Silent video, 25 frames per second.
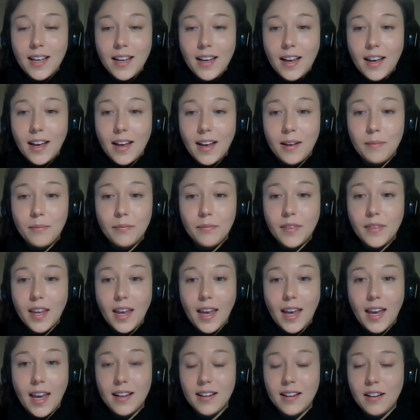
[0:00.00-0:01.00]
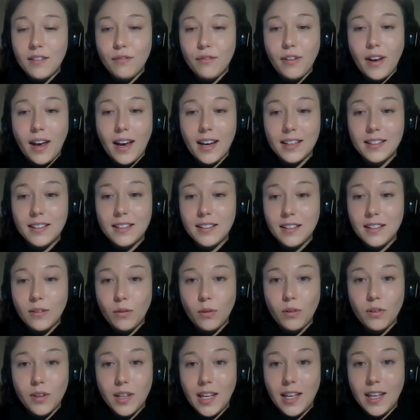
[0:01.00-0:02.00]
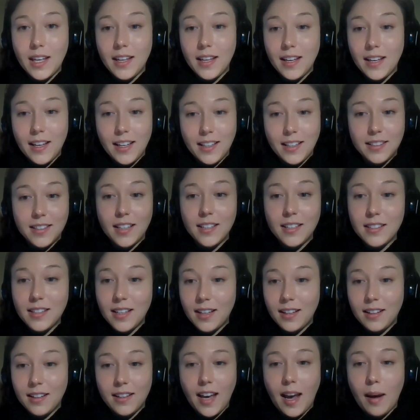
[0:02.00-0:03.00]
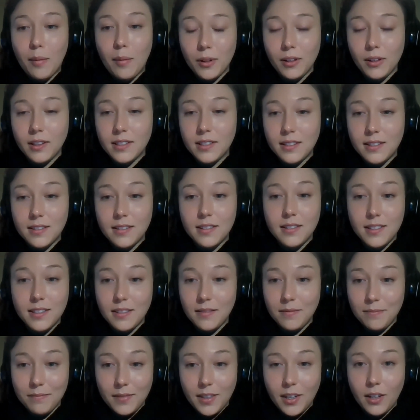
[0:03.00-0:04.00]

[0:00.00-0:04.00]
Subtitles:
And in fact, the existing capitalists,